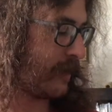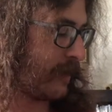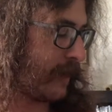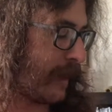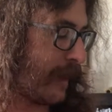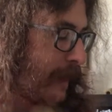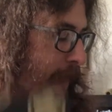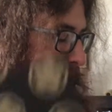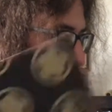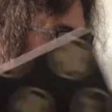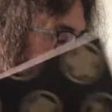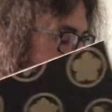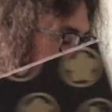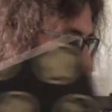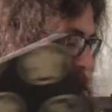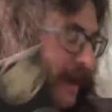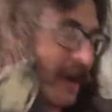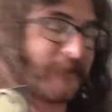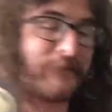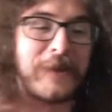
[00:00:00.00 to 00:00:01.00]
I
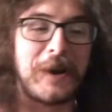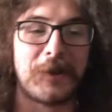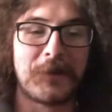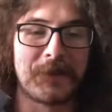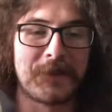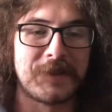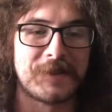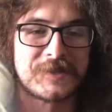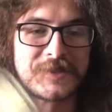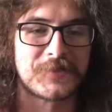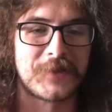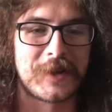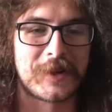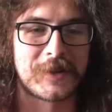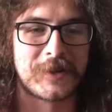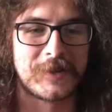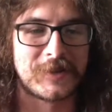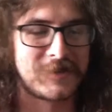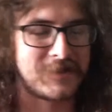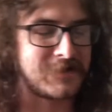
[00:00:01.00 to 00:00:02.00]
found this
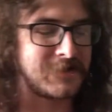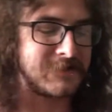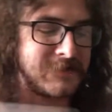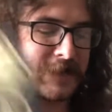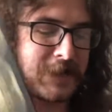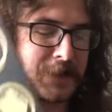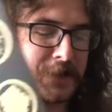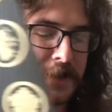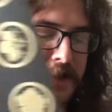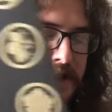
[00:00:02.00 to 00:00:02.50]
record and ended